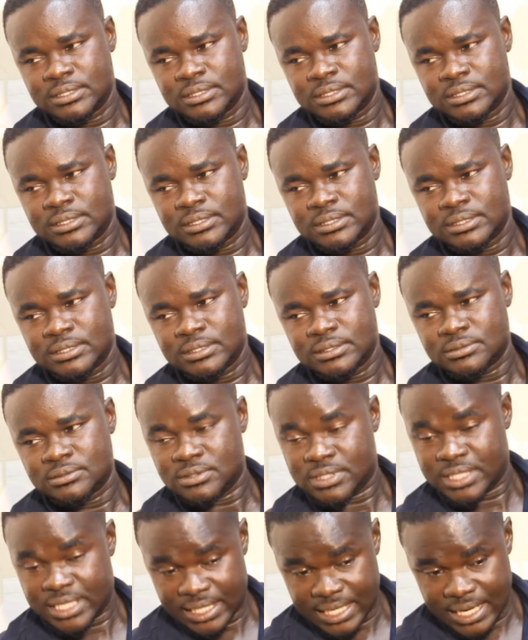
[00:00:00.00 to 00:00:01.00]

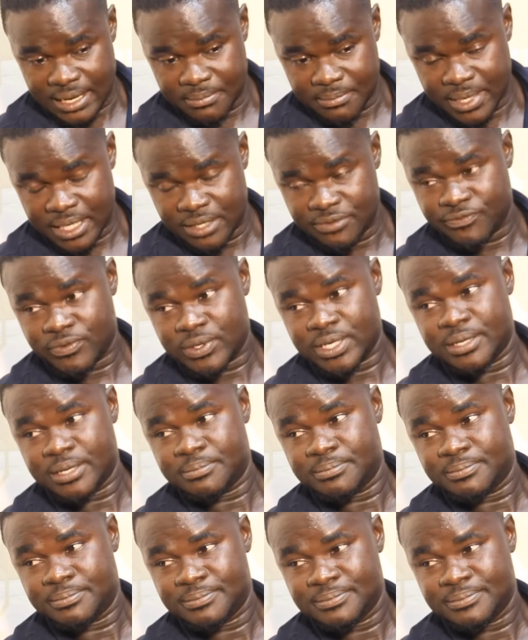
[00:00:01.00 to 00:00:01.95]
to get that money for them.